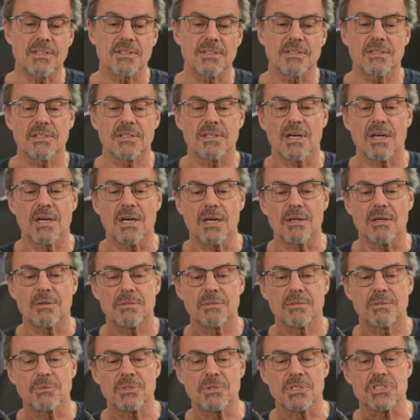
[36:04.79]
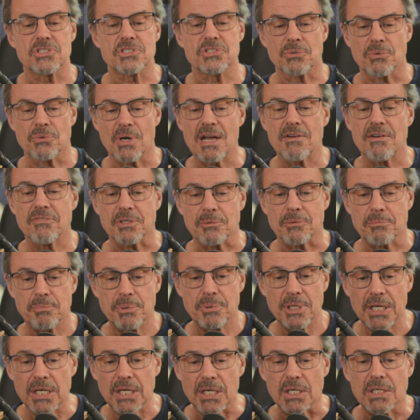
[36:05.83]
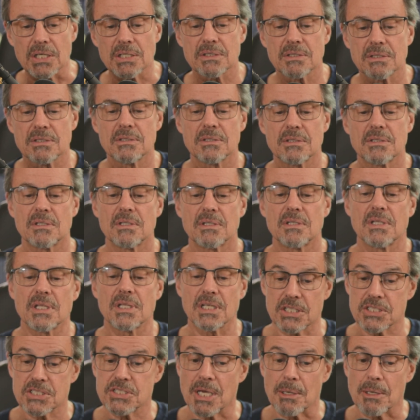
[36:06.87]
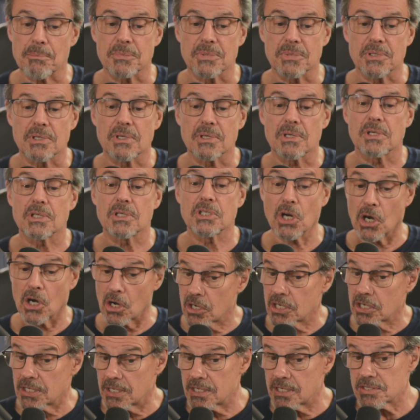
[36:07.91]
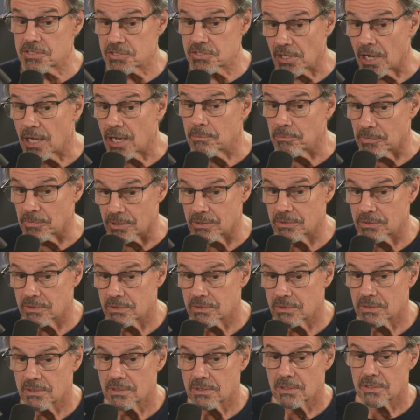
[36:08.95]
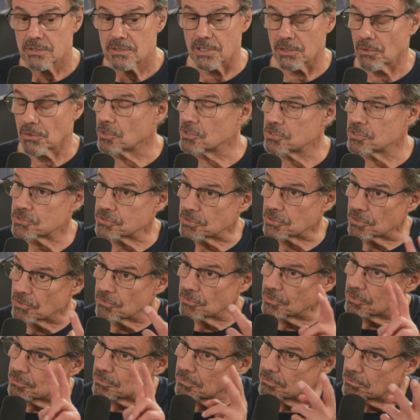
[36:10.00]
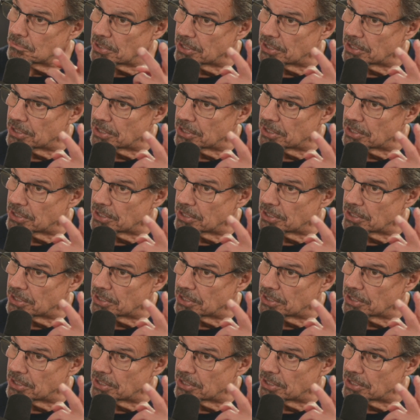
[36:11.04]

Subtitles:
that when a seraphic pair accept guardian assignment, they always serve in